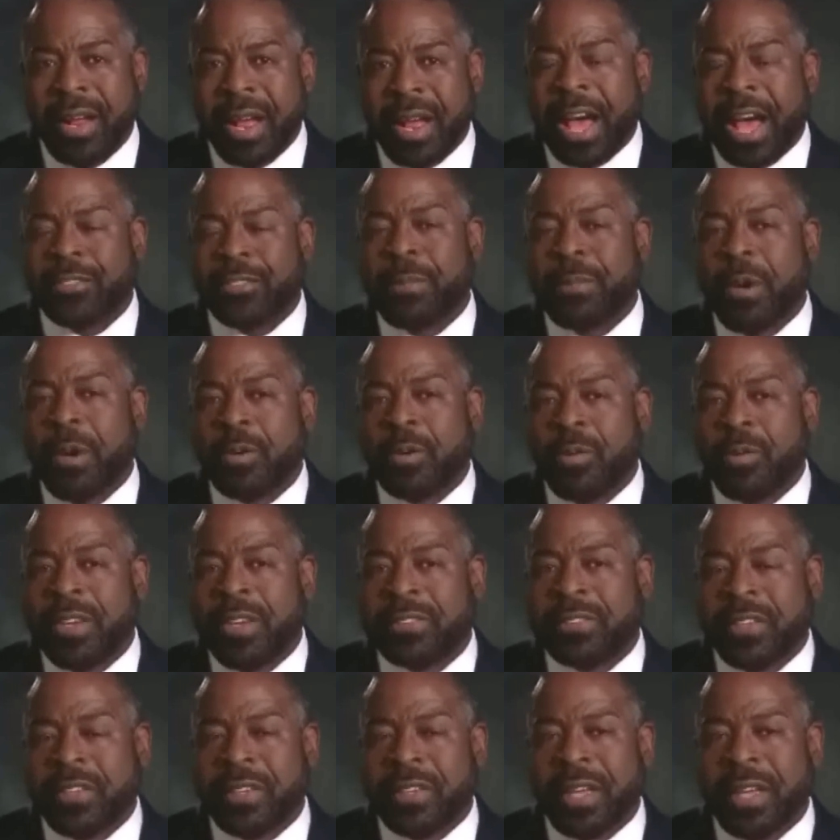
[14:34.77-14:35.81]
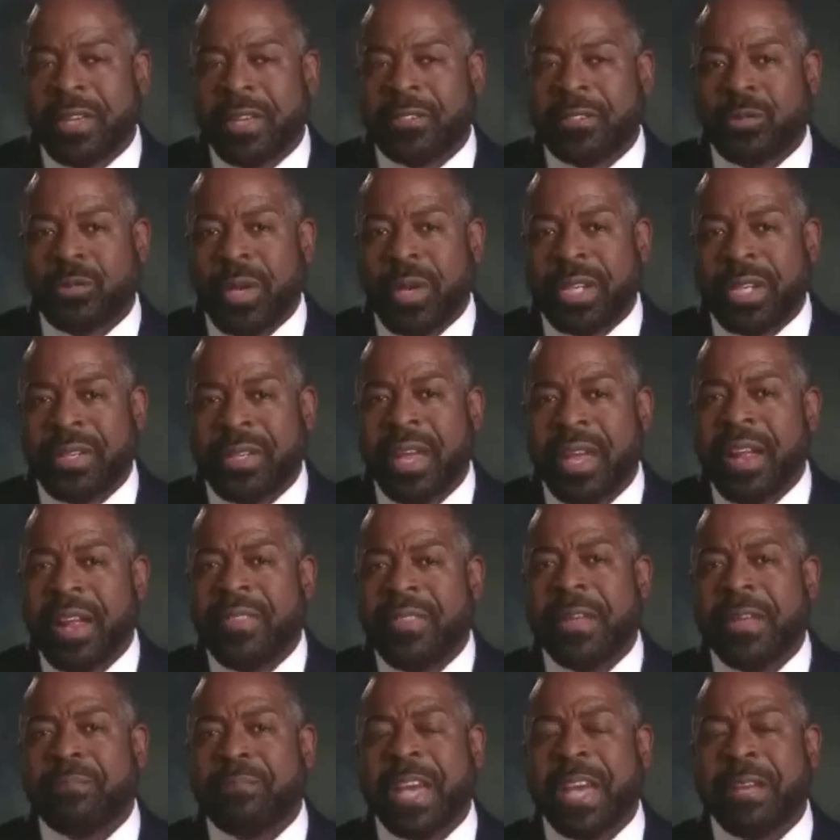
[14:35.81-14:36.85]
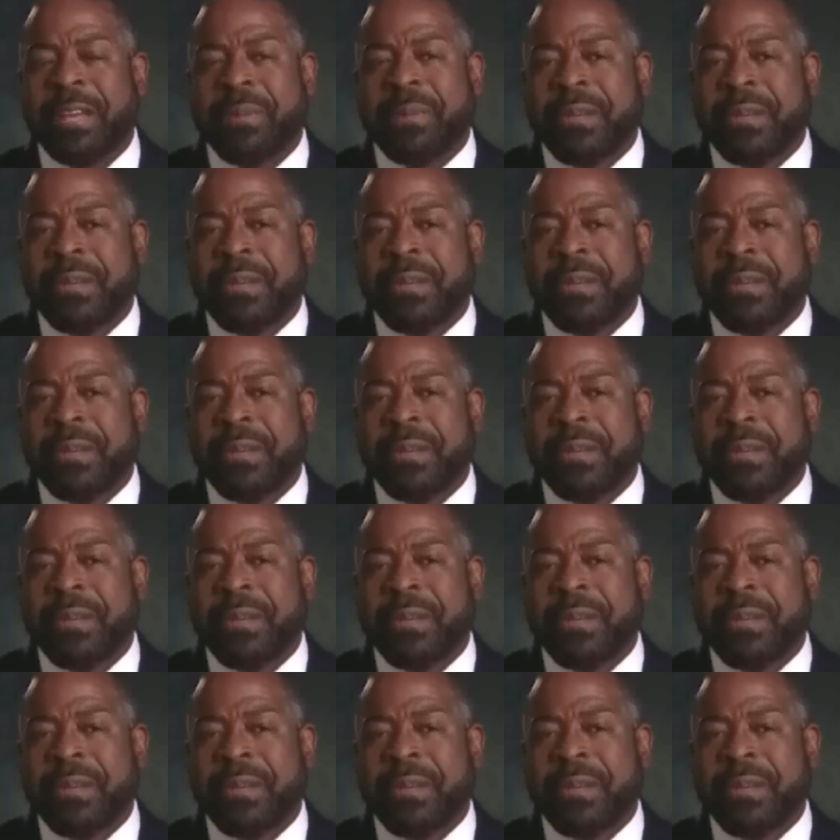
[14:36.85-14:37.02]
I spoke recently in Sweden. They paid